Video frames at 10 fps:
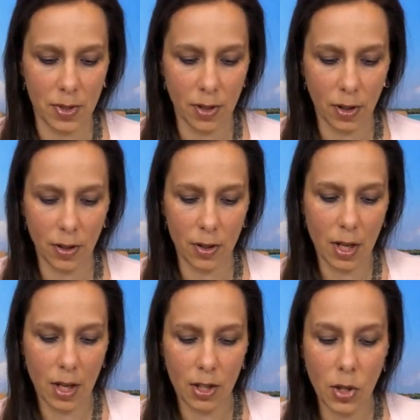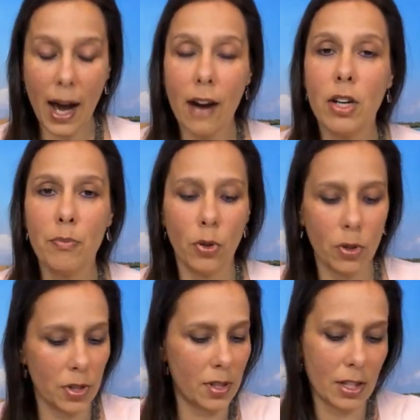So you are
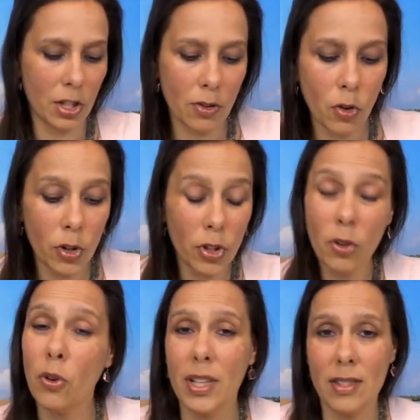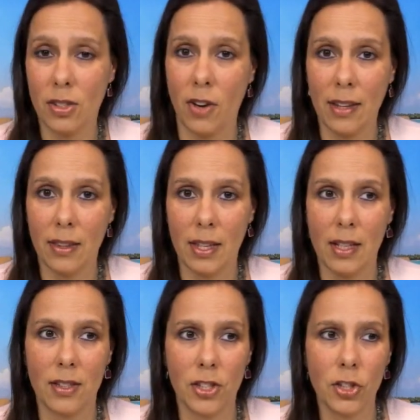important, and you're all these great
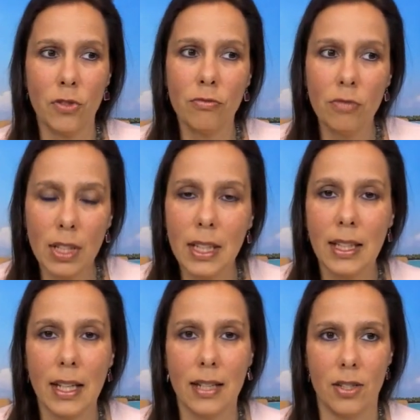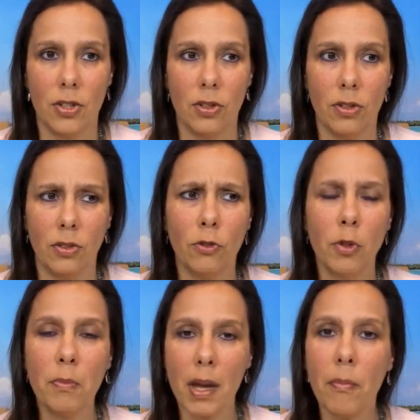things. So you really need to
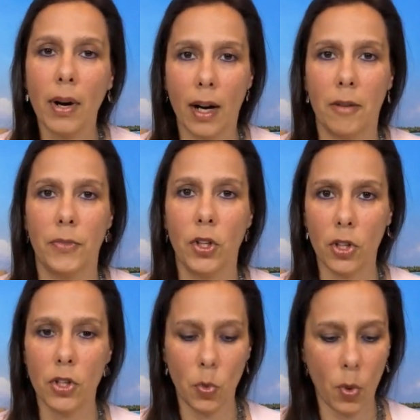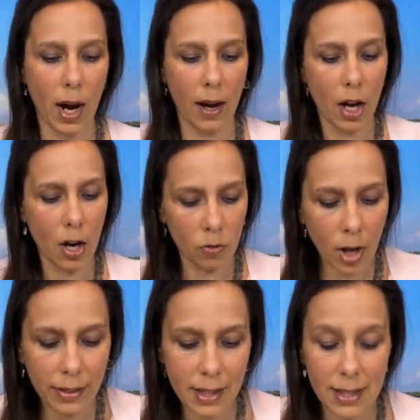remember who you are.
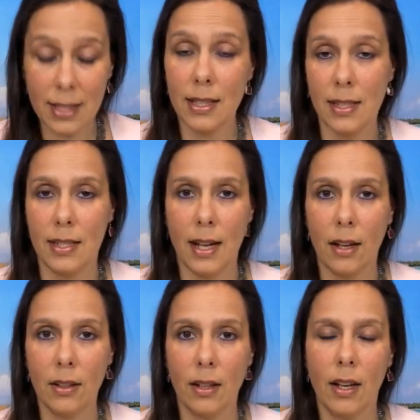Write this list down.